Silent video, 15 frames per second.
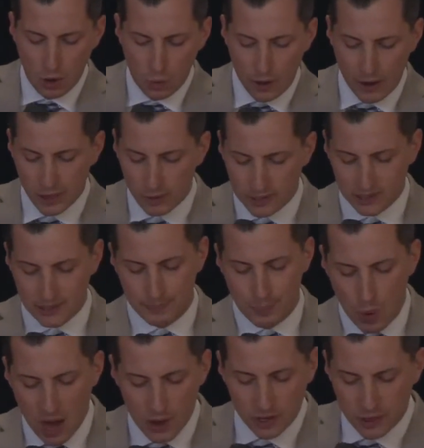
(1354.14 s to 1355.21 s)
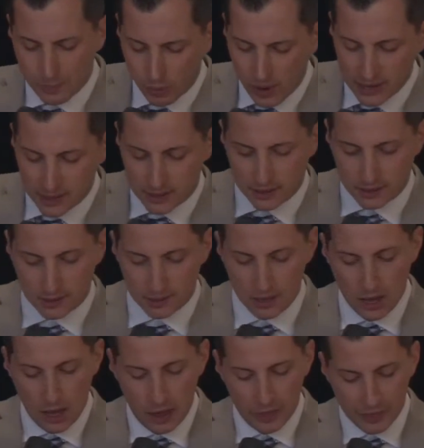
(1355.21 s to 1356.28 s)
Whether it's the boy with braces,
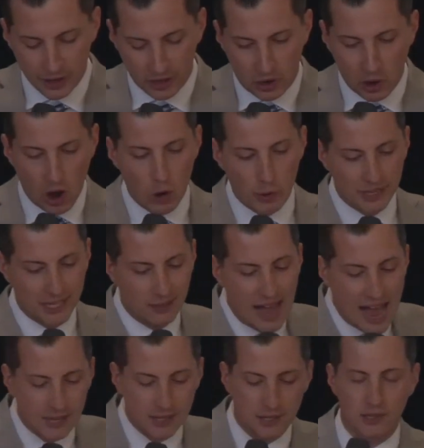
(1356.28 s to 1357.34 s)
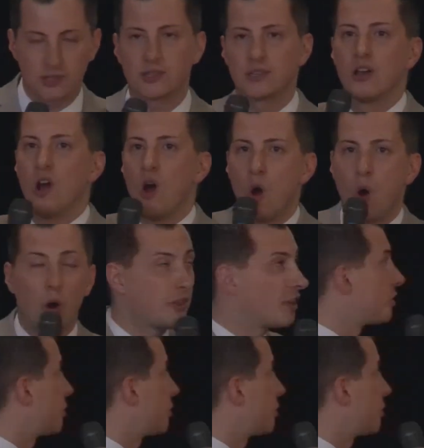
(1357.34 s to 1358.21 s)
the girl with glasses, or the